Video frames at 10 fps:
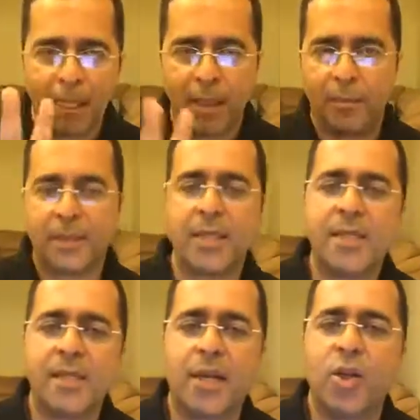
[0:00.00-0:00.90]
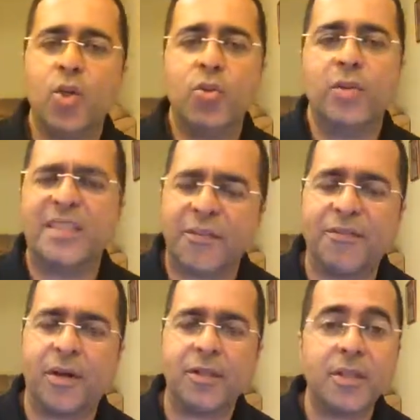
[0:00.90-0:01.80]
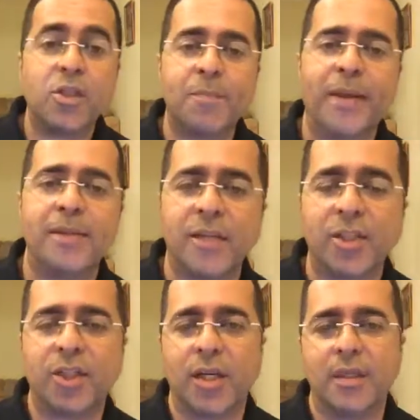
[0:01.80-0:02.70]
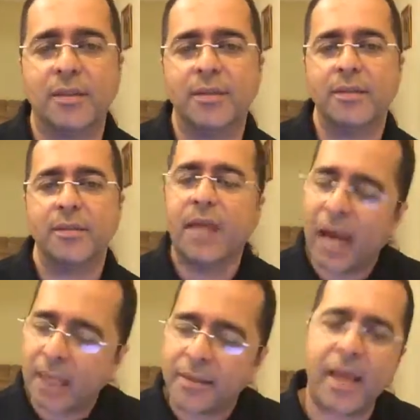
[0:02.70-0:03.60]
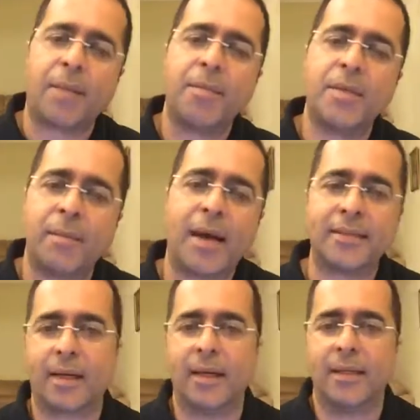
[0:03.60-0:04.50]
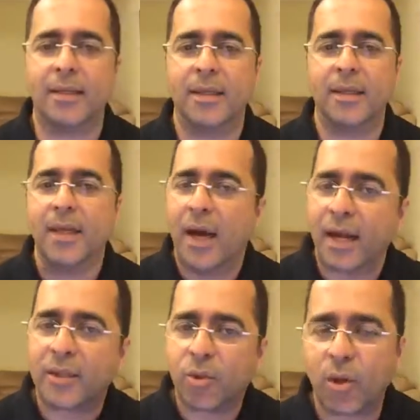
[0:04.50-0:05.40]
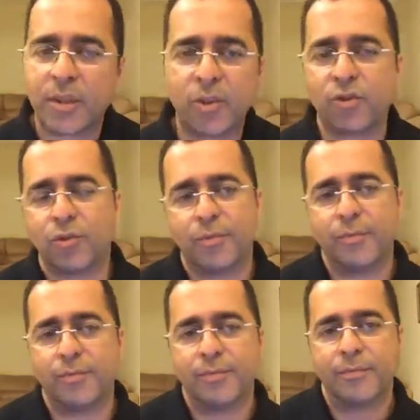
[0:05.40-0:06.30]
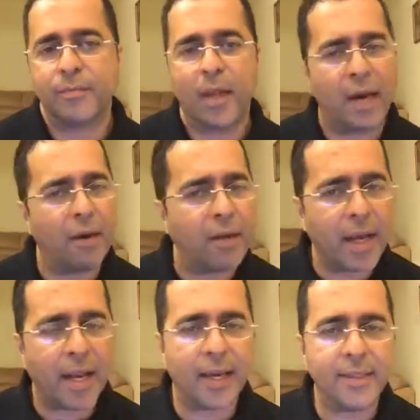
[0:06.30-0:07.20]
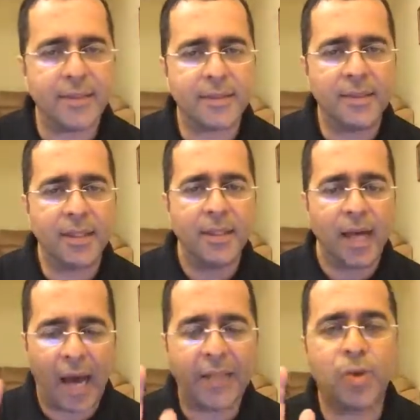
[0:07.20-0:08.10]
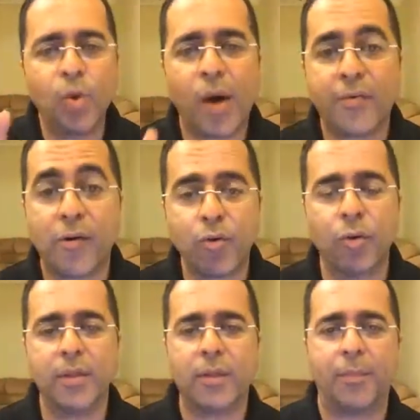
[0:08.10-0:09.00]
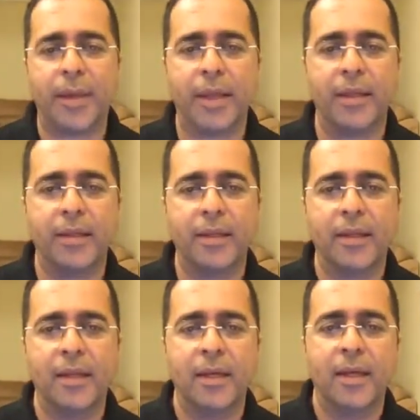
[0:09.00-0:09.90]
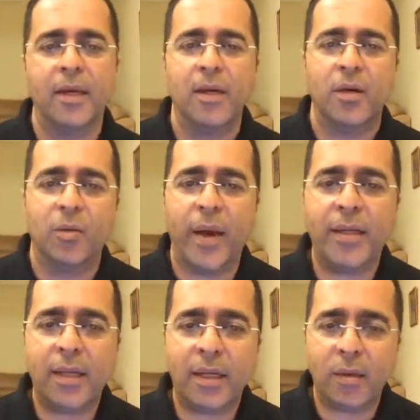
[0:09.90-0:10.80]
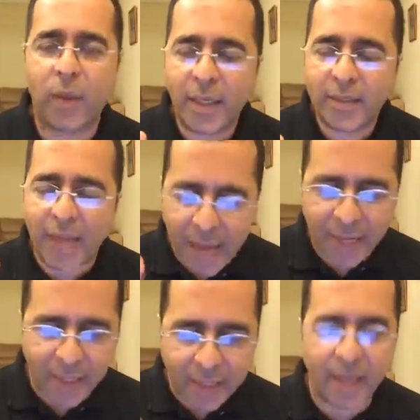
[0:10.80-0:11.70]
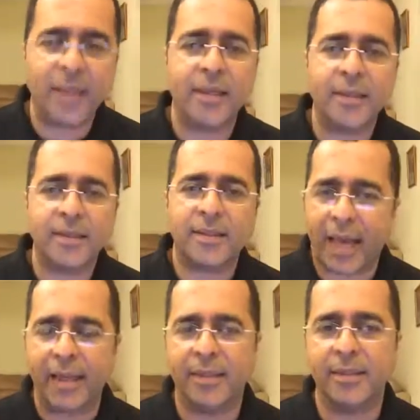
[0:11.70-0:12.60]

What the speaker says: But this is a new, different dispensation. I take my sabbatical and I thought it through. And I realized I do have a role to play. When Diana Kelly said,